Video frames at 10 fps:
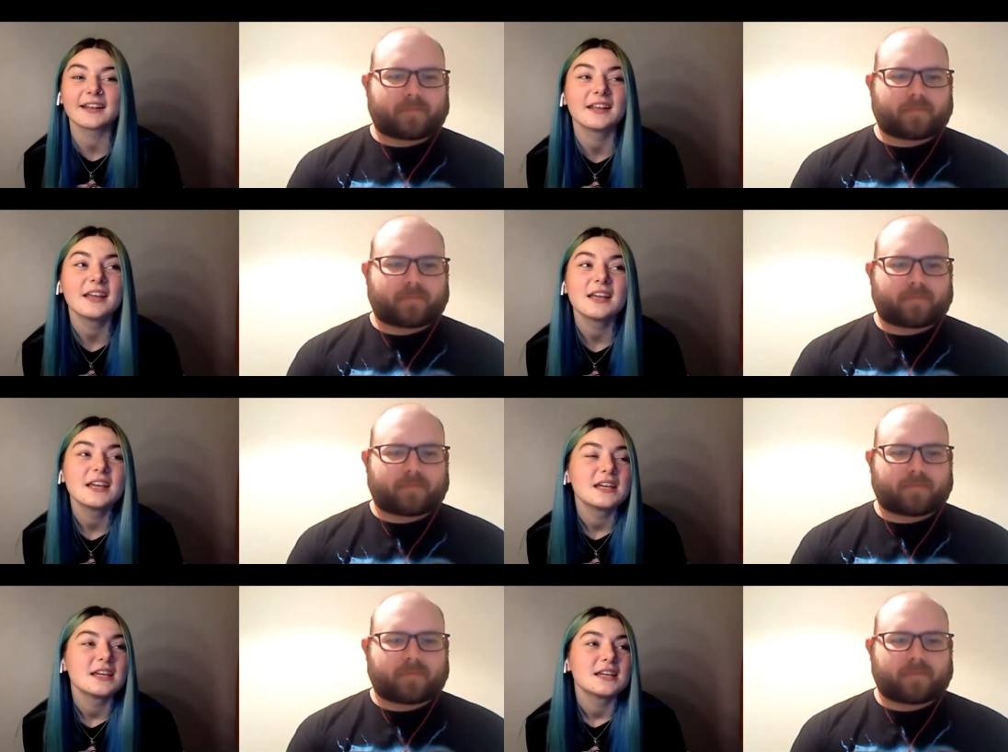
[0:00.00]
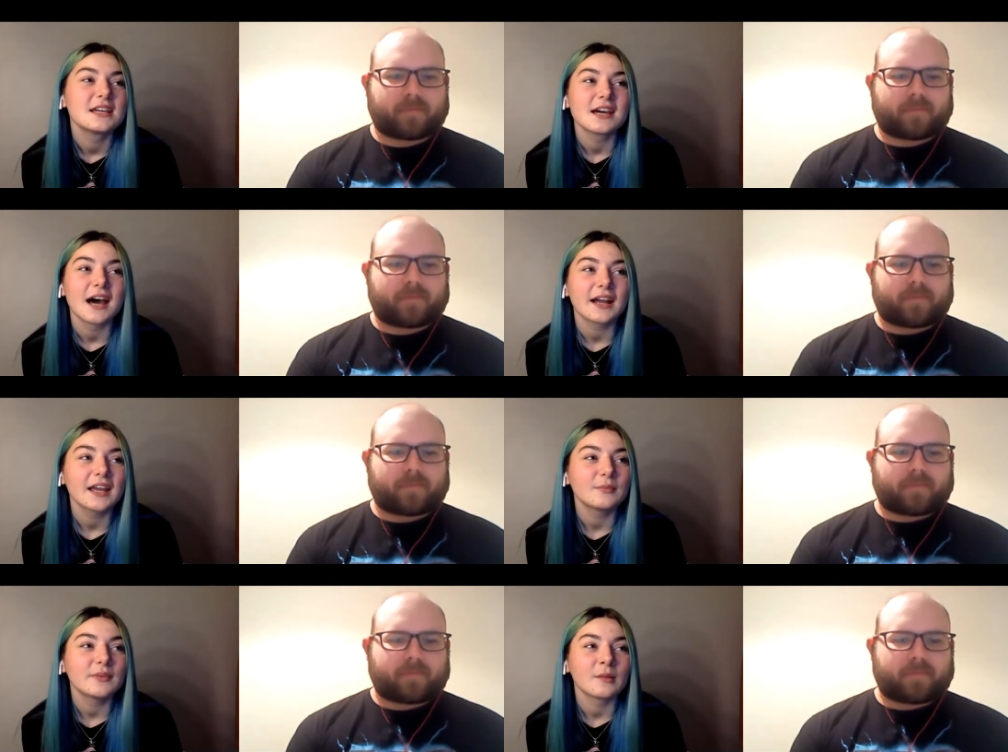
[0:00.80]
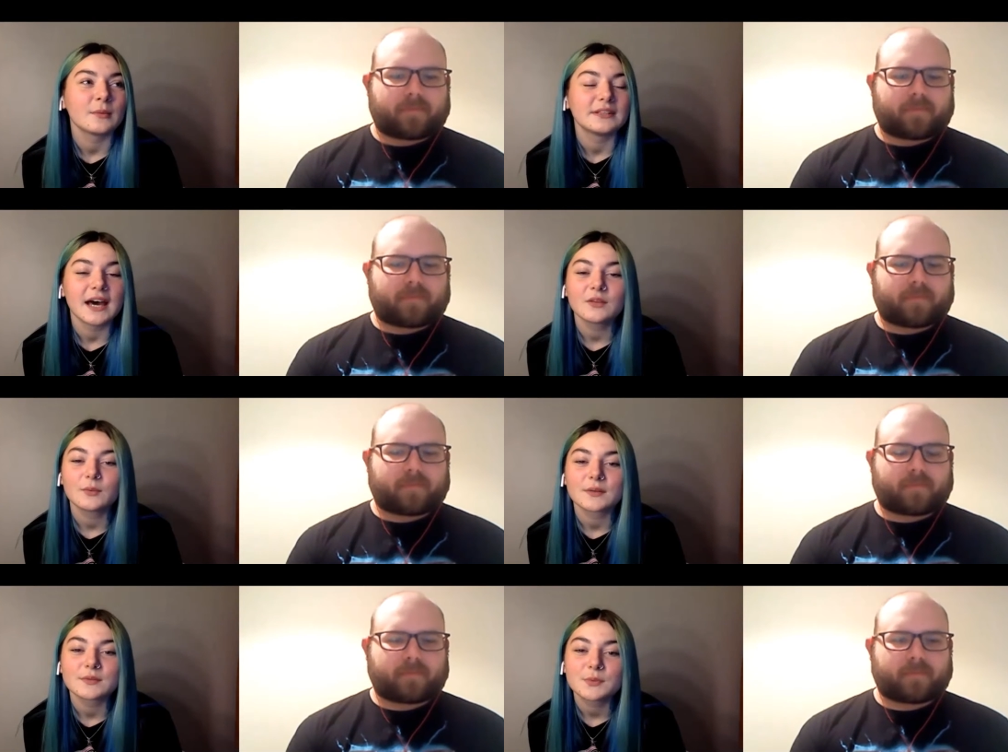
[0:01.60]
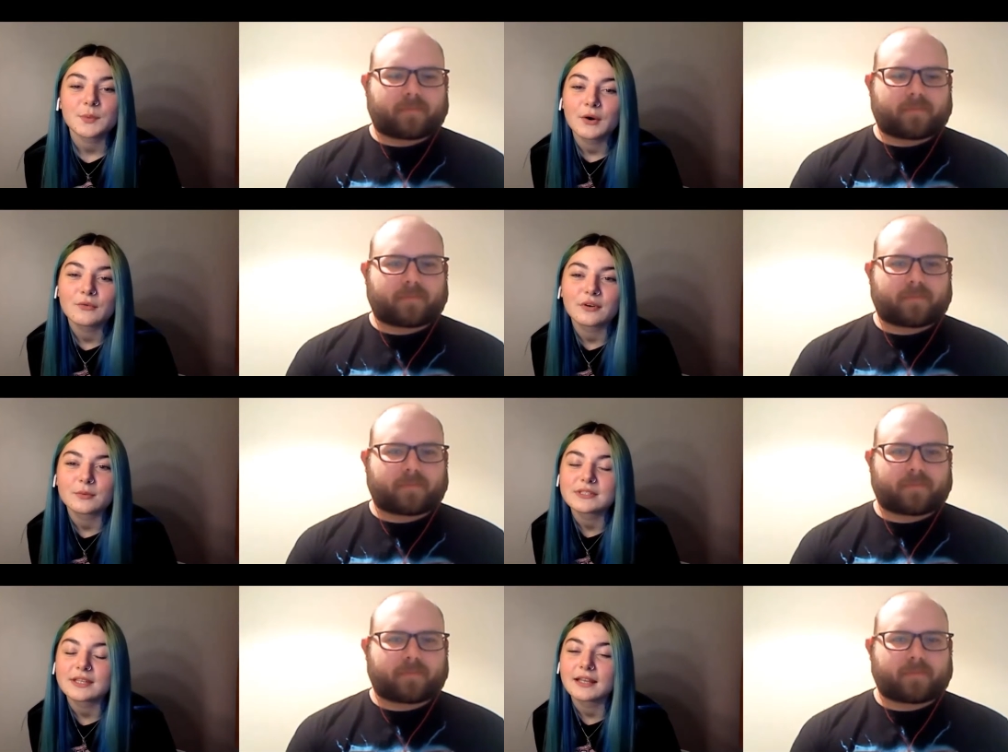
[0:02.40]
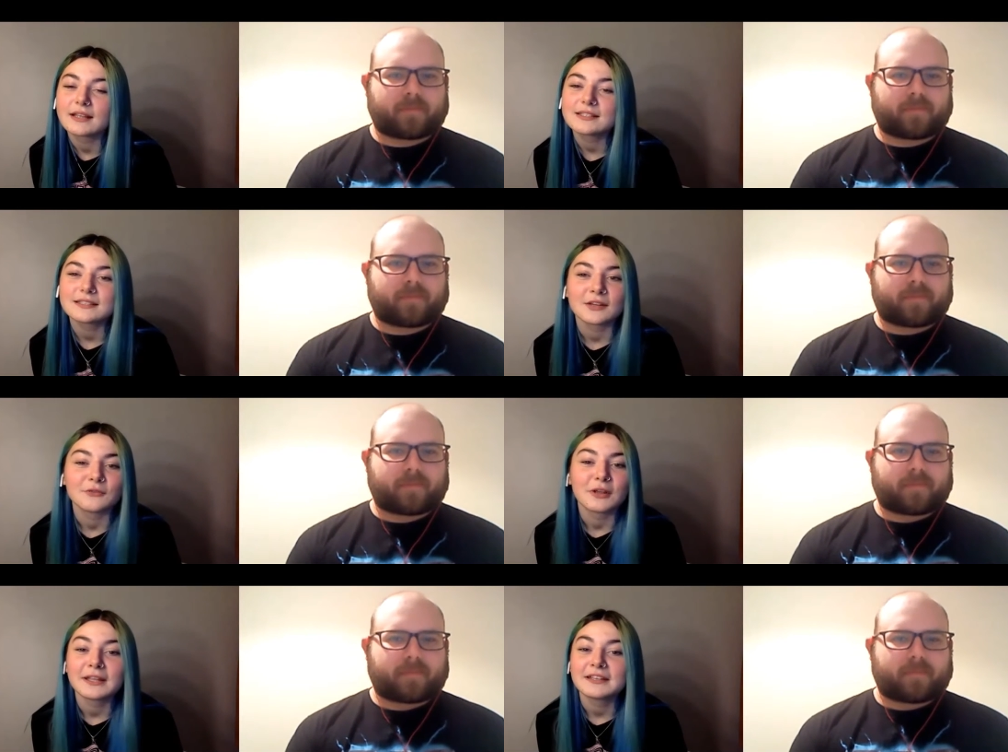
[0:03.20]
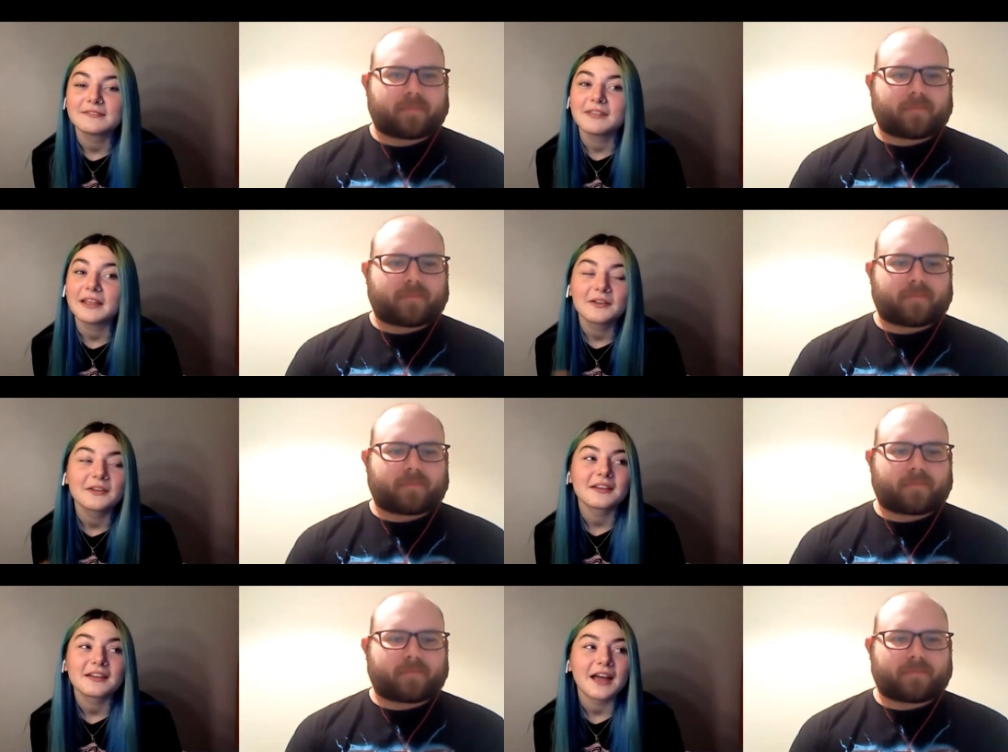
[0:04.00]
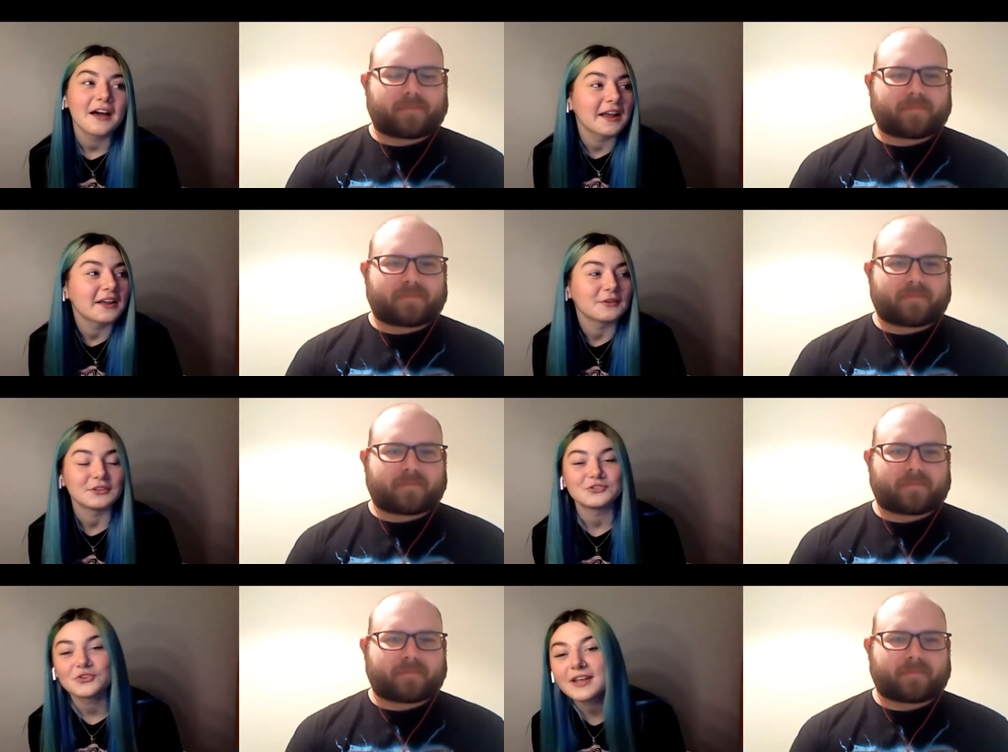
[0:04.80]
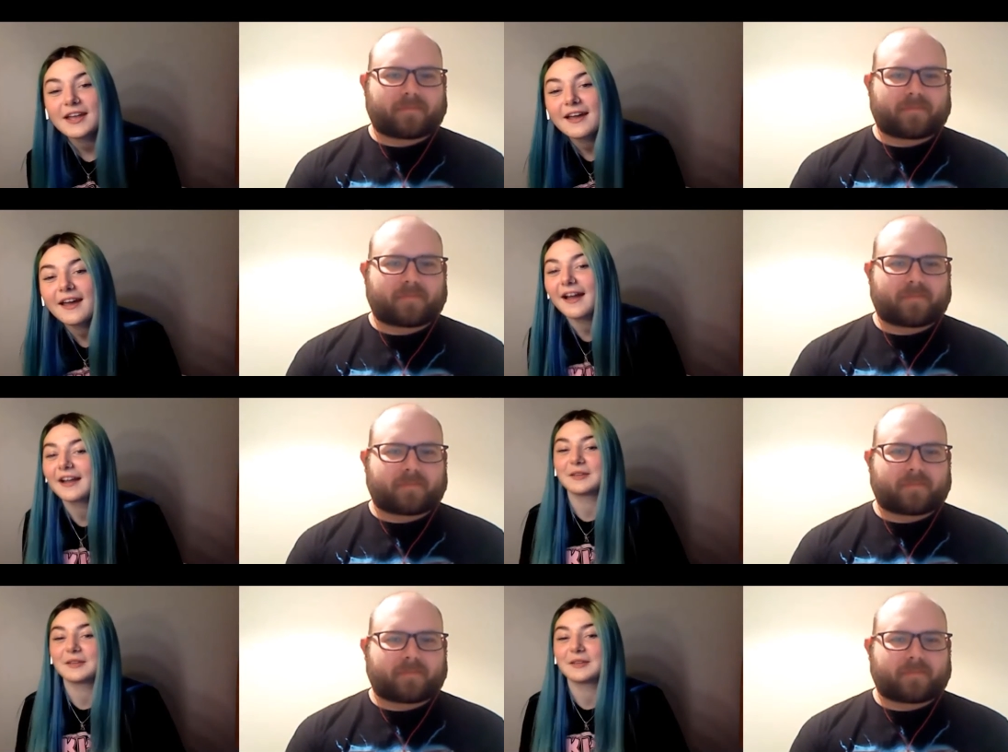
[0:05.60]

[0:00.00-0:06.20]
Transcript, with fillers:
Speaker 1: And I kept telling my dad when I was 12, I was like, listen, I really, like, I think I would enjoy it, I